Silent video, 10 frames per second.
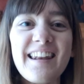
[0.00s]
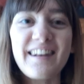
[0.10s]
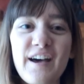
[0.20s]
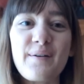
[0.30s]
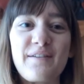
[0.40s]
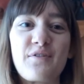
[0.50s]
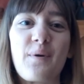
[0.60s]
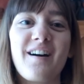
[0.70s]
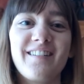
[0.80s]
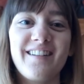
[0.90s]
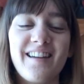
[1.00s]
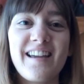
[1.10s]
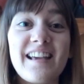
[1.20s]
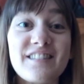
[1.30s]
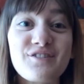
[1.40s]
Hello, everyone!
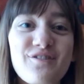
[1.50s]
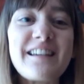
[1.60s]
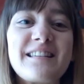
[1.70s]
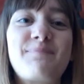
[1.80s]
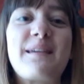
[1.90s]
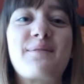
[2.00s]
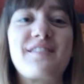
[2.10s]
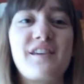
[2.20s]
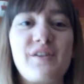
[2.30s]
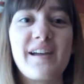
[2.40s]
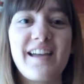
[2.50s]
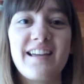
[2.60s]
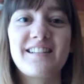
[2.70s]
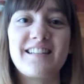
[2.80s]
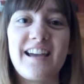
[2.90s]
It's great to be with you here
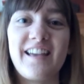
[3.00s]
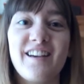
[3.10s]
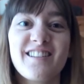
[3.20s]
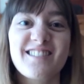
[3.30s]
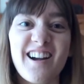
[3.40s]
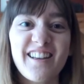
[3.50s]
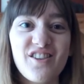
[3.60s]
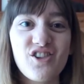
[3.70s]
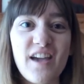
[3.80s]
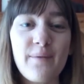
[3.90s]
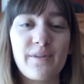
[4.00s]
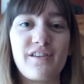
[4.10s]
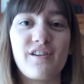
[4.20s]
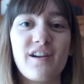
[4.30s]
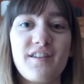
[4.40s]
today so I can share with
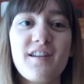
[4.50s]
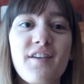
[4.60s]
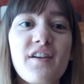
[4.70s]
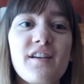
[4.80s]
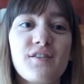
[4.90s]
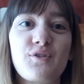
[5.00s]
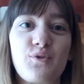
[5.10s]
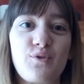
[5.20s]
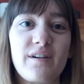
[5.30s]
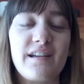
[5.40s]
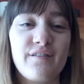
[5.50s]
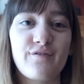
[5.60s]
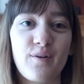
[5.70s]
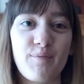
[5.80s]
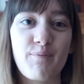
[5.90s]
you another story
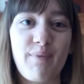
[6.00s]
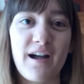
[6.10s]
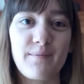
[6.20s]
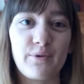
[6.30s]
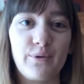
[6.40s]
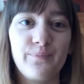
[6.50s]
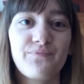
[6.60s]
from the Bible.